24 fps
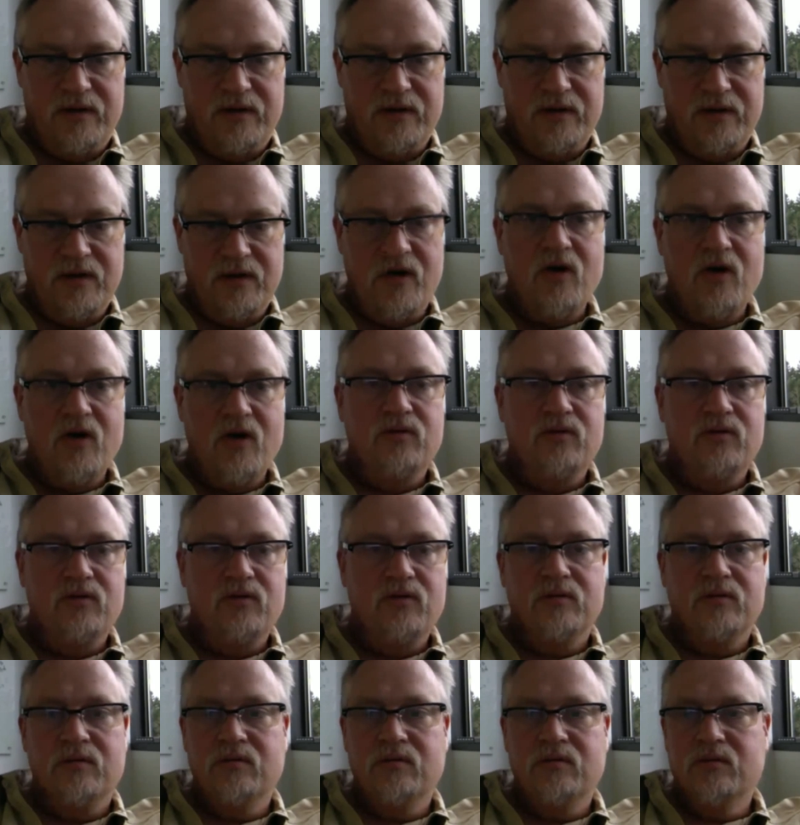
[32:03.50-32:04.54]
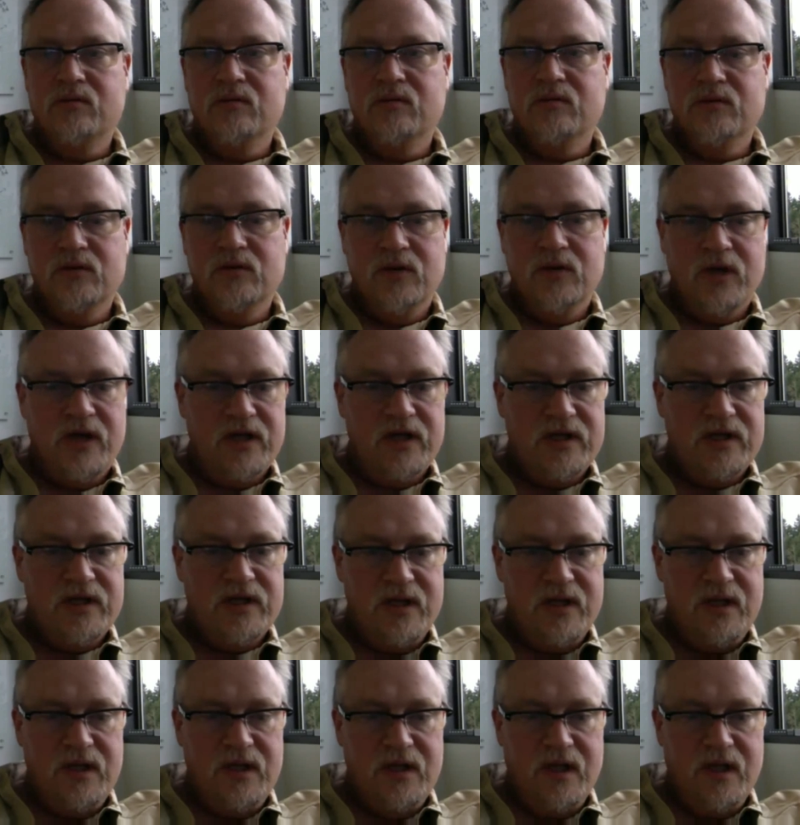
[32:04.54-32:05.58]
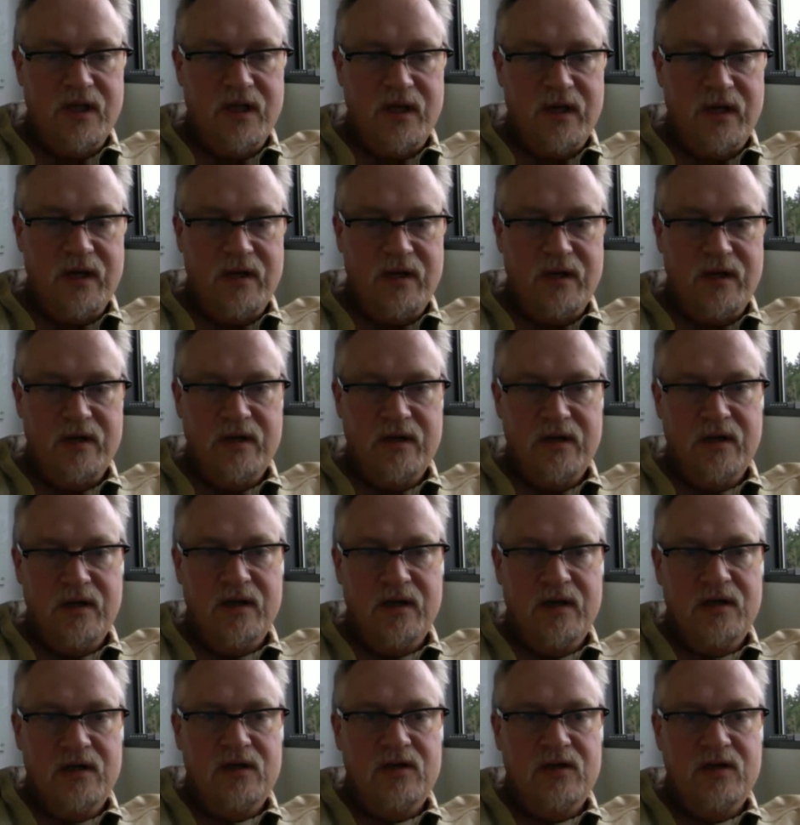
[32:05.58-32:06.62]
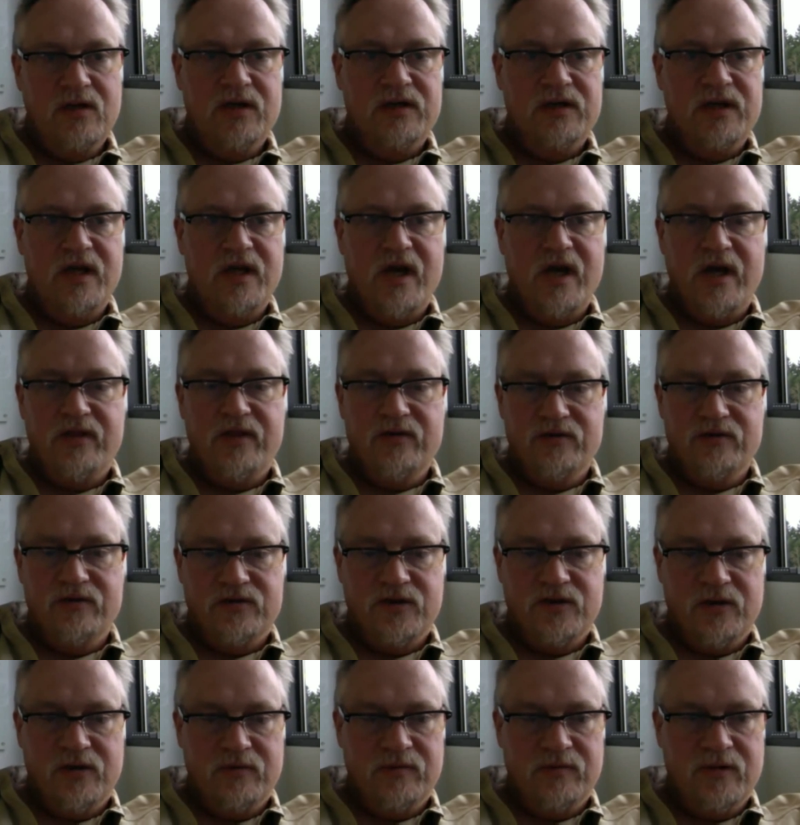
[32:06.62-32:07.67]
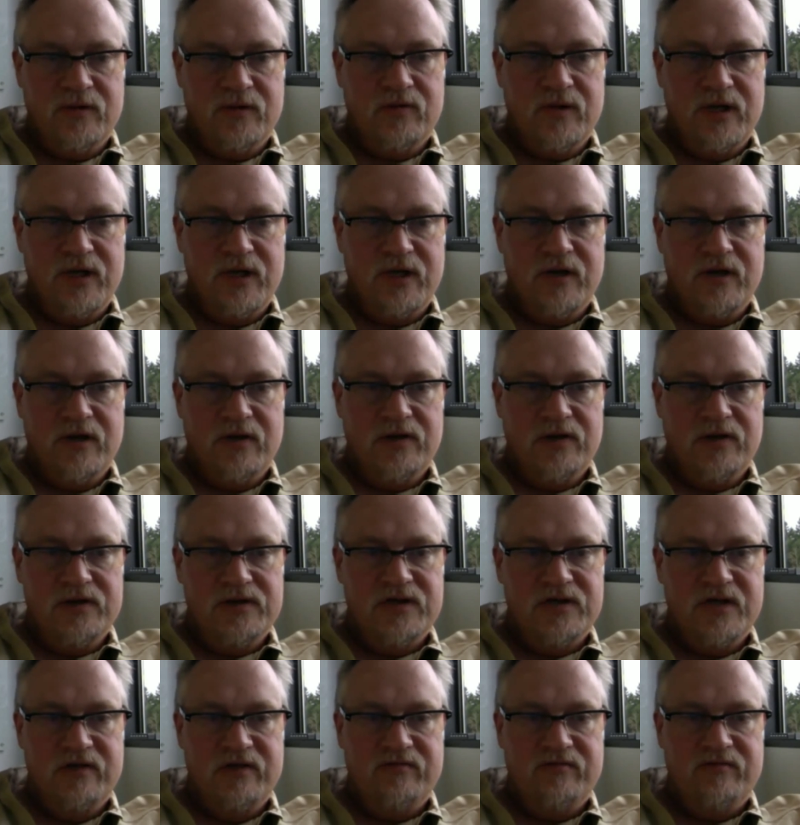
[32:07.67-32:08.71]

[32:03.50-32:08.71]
oh, look at the other terminal window and see if